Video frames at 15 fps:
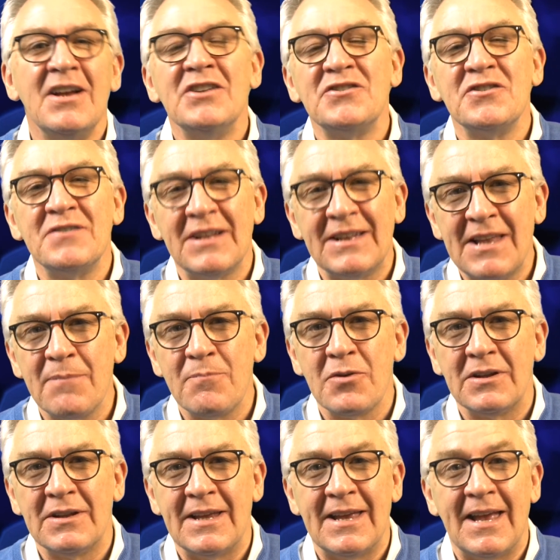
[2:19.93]
To
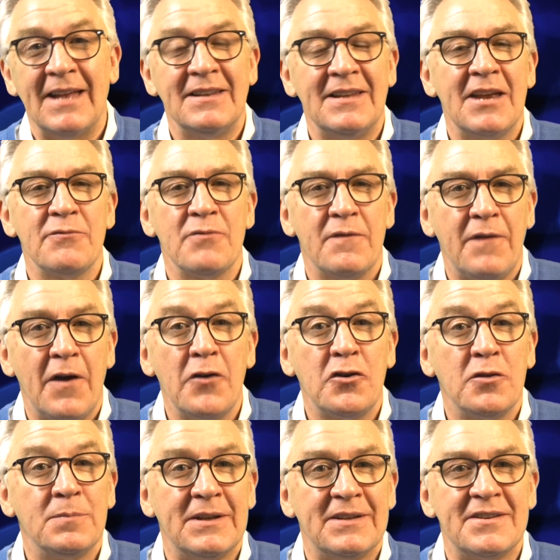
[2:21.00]
deliberately and
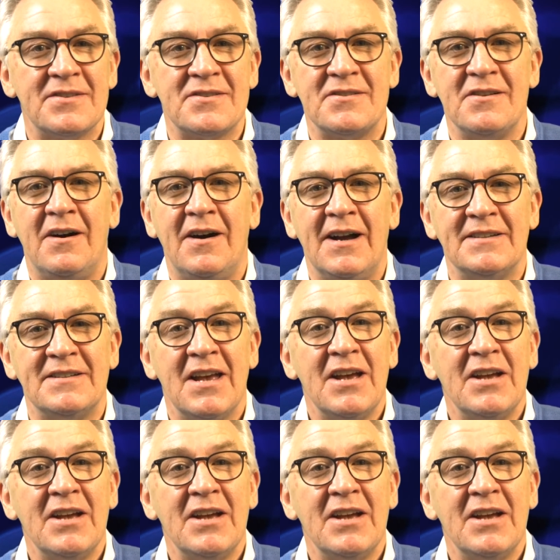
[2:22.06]
irrevocably decide